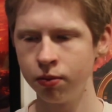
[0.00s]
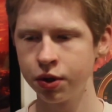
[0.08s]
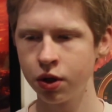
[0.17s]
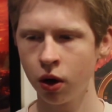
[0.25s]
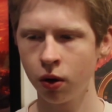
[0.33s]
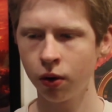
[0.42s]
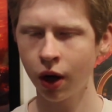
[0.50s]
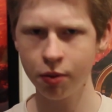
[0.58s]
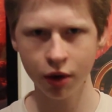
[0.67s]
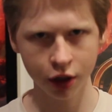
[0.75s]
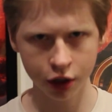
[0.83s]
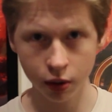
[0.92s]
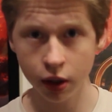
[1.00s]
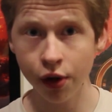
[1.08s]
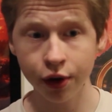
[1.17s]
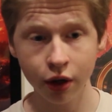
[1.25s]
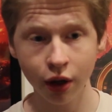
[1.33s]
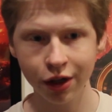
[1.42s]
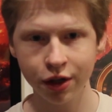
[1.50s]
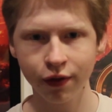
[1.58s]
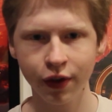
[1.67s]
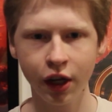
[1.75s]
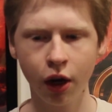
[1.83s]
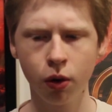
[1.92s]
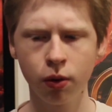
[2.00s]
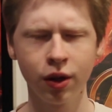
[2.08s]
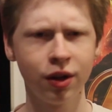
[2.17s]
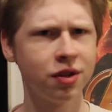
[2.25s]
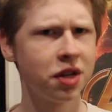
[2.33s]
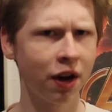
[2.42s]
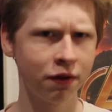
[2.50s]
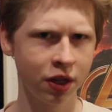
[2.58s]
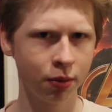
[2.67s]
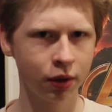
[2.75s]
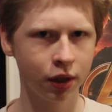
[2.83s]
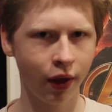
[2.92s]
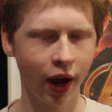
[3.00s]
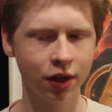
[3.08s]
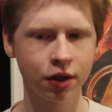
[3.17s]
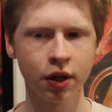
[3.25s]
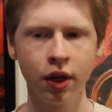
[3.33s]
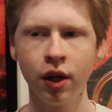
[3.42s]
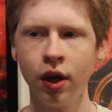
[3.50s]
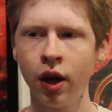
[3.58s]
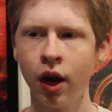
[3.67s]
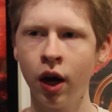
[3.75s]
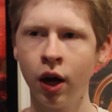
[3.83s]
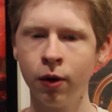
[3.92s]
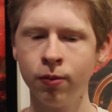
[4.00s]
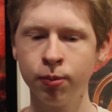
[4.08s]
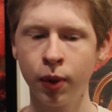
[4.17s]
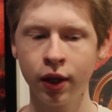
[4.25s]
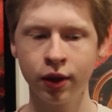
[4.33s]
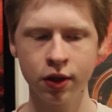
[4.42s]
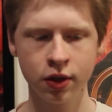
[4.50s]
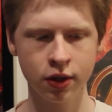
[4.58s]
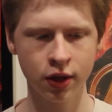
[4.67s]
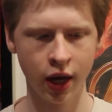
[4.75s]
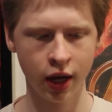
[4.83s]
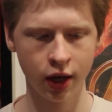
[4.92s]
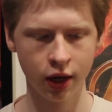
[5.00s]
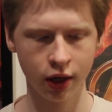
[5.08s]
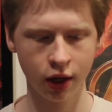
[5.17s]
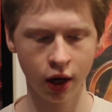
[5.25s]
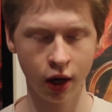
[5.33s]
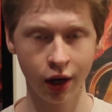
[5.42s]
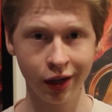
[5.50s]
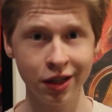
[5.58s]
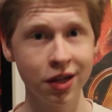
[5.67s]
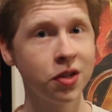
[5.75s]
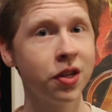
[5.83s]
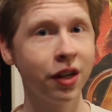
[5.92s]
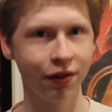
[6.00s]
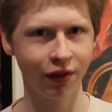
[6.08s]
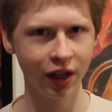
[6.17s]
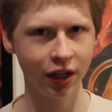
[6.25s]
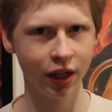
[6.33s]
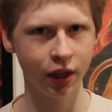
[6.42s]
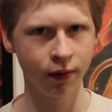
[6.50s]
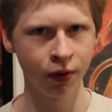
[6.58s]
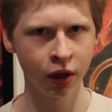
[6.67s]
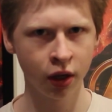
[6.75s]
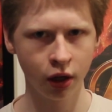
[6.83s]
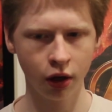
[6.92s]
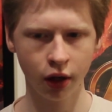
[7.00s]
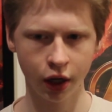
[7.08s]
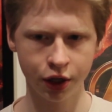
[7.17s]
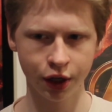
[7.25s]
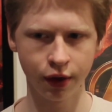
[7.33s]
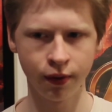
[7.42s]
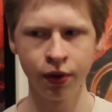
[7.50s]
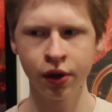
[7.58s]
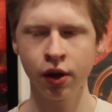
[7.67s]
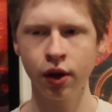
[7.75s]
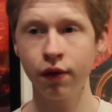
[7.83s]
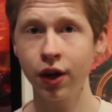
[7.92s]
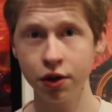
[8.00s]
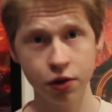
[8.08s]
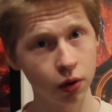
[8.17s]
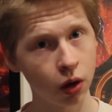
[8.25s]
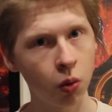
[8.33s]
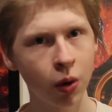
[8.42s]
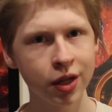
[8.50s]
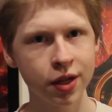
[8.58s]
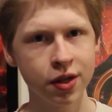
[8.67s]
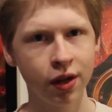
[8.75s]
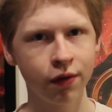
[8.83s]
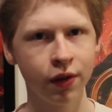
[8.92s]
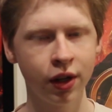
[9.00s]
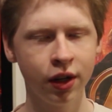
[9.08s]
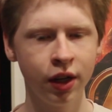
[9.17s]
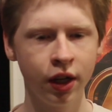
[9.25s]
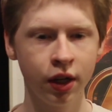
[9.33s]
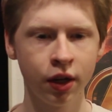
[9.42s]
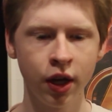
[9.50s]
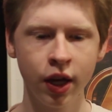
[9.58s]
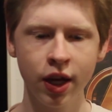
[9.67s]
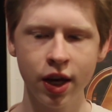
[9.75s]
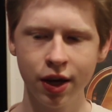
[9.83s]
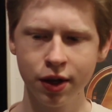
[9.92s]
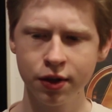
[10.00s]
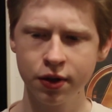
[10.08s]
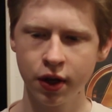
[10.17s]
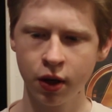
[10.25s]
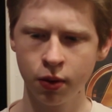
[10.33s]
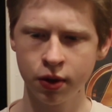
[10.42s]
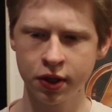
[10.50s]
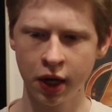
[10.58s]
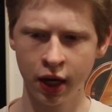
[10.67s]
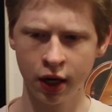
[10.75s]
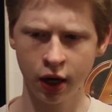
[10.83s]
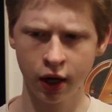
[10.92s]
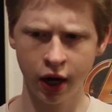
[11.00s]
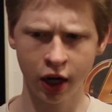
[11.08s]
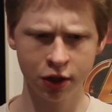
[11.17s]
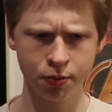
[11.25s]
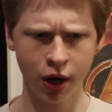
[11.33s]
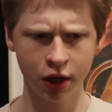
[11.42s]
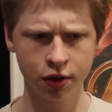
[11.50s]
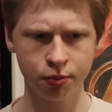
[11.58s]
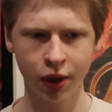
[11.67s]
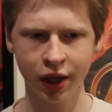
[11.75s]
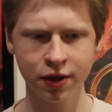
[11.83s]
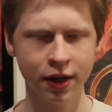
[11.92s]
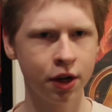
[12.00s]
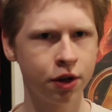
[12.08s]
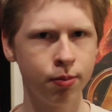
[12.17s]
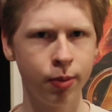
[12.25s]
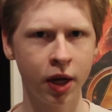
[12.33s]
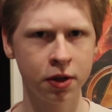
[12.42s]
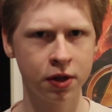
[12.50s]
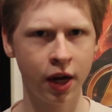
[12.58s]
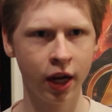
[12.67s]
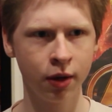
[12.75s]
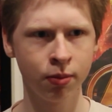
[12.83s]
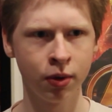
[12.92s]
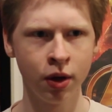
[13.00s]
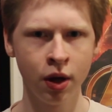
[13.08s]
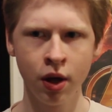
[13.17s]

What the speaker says: So I'm here to do another collection video. It's kind of similar to that, but this is a Disney Infinity collection. If you guys don't know what Disney Infinity is, it was a Xbox, PlayStation based game